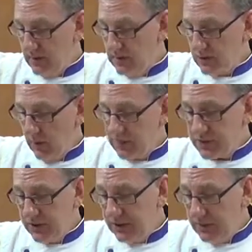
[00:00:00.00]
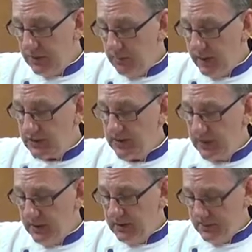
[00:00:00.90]
So I'm just going to keep
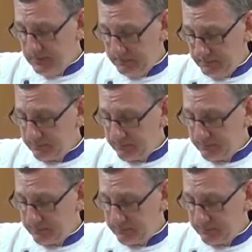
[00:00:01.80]
mixing this